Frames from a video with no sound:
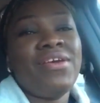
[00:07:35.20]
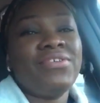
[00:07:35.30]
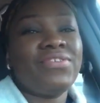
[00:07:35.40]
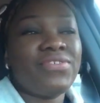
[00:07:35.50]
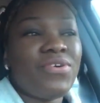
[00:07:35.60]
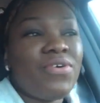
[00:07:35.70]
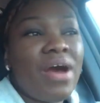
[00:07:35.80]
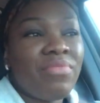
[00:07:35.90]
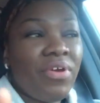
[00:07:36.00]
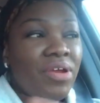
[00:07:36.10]
So
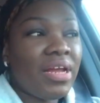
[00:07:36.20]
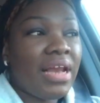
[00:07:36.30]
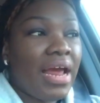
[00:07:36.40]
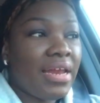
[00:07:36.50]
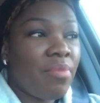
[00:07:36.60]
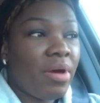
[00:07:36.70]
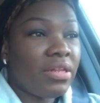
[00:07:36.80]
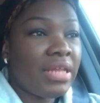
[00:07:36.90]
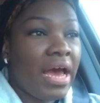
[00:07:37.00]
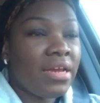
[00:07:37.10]
I'm very glad
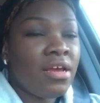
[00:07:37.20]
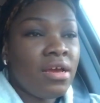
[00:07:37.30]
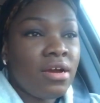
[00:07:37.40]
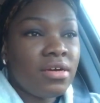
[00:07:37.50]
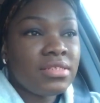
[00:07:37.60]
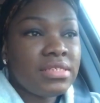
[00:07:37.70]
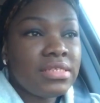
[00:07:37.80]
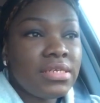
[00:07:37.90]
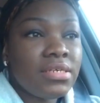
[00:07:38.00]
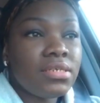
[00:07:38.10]
about that.
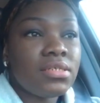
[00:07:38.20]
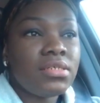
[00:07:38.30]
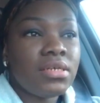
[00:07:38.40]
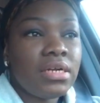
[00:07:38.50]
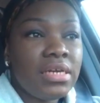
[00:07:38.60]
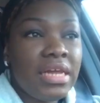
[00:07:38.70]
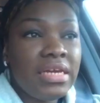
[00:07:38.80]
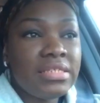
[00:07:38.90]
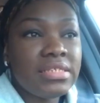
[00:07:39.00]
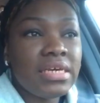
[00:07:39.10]
Until
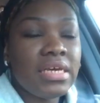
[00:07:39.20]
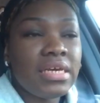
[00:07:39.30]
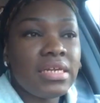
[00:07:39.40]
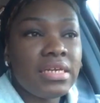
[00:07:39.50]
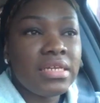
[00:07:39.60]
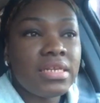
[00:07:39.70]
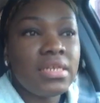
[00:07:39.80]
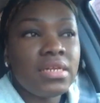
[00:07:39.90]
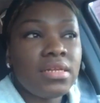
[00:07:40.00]
late in,